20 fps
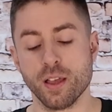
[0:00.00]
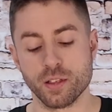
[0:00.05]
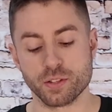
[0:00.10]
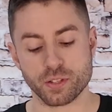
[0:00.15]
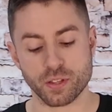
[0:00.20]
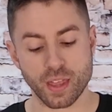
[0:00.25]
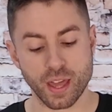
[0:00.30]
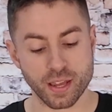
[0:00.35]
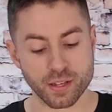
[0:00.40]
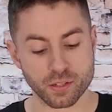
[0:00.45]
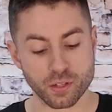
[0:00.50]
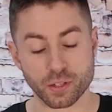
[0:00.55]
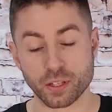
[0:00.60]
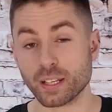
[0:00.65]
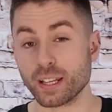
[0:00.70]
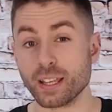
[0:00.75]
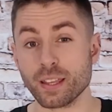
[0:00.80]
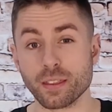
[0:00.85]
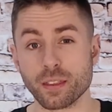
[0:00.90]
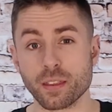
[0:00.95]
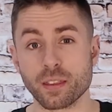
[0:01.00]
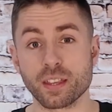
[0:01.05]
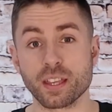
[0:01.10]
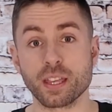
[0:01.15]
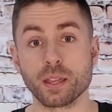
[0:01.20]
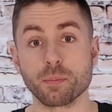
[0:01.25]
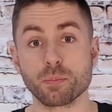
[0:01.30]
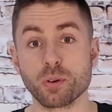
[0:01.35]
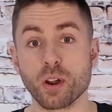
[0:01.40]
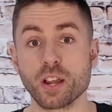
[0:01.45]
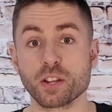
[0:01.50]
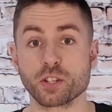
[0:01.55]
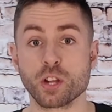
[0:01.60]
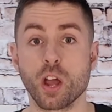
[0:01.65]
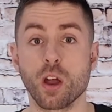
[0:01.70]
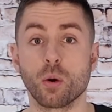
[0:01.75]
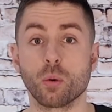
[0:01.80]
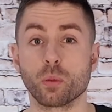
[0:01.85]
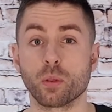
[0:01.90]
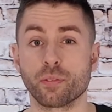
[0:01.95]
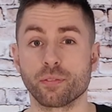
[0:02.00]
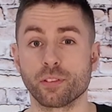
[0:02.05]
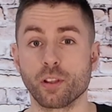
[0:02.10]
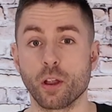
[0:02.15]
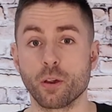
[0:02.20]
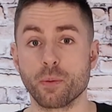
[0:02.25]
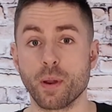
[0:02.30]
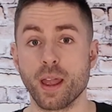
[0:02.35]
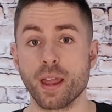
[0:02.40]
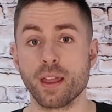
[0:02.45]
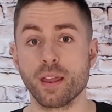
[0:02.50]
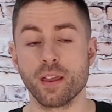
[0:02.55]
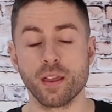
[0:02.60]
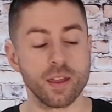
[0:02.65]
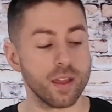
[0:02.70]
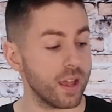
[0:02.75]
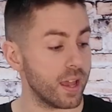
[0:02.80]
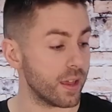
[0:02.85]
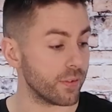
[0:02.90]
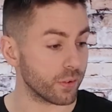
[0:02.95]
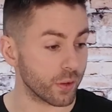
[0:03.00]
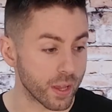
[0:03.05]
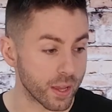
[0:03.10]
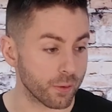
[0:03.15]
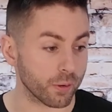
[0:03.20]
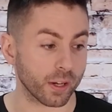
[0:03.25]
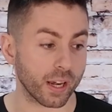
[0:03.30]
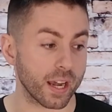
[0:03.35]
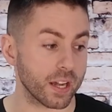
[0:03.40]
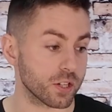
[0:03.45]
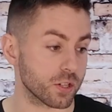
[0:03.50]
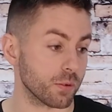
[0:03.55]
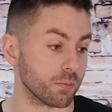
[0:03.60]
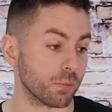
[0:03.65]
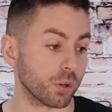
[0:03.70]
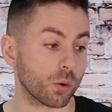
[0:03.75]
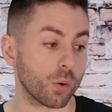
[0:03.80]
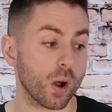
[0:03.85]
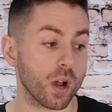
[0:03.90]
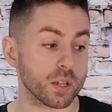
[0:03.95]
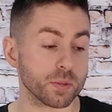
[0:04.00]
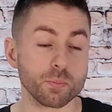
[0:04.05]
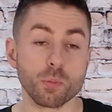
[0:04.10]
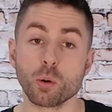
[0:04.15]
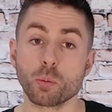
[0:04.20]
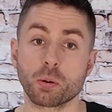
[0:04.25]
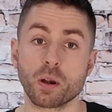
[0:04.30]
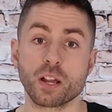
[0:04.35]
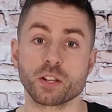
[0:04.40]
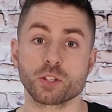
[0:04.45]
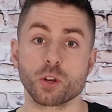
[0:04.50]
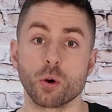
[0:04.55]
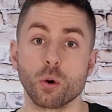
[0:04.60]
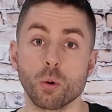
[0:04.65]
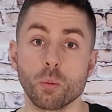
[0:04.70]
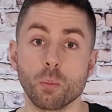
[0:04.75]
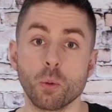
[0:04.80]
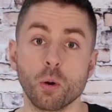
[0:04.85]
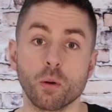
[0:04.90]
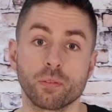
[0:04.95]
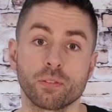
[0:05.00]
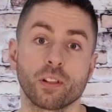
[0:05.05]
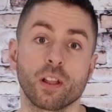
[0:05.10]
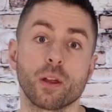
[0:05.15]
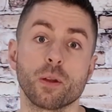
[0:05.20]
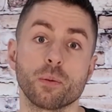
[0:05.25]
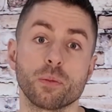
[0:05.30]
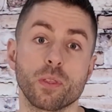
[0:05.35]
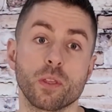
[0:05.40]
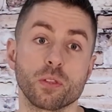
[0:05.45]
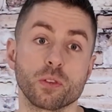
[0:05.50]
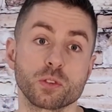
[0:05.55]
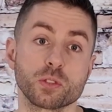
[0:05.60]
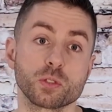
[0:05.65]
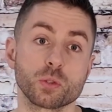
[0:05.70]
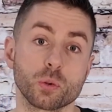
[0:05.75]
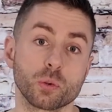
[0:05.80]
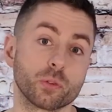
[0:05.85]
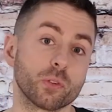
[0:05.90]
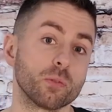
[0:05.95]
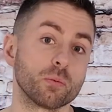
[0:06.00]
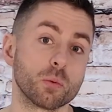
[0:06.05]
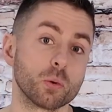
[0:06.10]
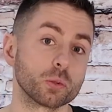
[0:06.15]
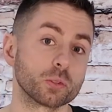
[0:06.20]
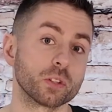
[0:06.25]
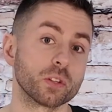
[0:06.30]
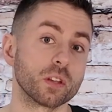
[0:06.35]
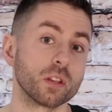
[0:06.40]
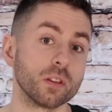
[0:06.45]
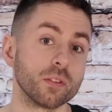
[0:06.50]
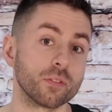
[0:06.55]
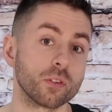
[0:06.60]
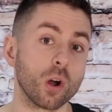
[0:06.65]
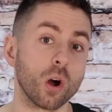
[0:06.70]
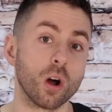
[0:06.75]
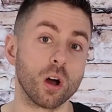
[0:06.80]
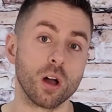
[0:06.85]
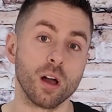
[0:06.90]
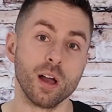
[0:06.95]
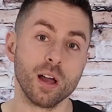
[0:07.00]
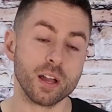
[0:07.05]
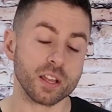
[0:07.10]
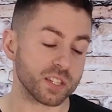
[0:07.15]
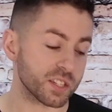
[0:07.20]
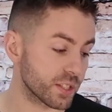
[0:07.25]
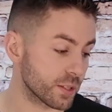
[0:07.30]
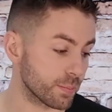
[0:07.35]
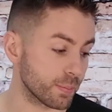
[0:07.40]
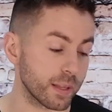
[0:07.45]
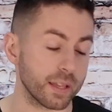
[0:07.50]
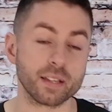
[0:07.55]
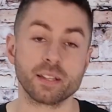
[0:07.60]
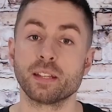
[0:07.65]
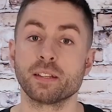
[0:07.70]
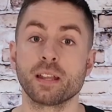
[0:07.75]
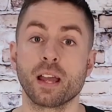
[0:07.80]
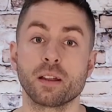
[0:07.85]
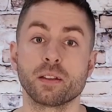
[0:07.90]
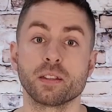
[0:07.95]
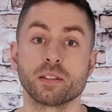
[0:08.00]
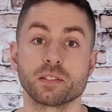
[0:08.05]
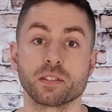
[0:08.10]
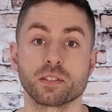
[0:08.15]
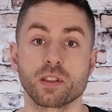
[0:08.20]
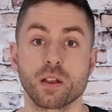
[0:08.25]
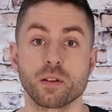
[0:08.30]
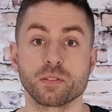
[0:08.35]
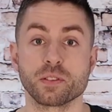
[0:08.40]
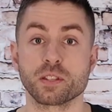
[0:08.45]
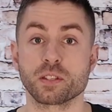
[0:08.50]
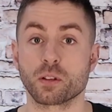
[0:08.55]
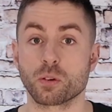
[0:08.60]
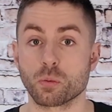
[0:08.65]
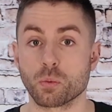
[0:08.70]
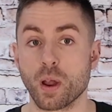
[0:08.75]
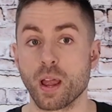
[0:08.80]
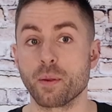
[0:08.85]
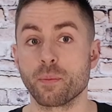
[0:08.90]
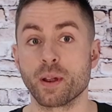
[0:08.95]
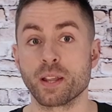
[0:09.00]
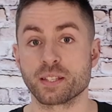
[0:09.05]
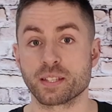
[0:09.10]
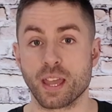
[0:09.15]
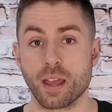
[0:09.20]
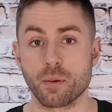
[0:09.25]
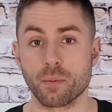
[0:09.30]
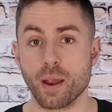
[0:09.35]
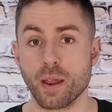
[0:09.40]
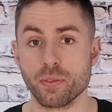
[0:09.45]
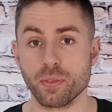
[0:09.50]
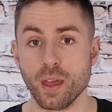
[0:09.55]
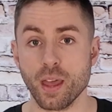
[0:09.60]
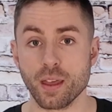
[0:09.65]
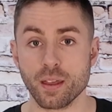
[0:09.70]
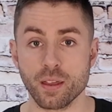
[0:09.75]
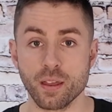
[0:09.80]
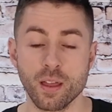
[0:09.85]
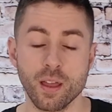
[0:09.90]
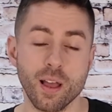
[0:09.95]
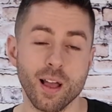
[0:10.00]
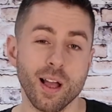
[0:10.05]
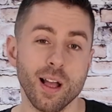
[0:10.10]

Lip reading: So that is looking at either the pressure or the flow rate. If your irrigation requires more pressure or more flow than the source of water that you've got, splitting it down into zones is a great way to get around that.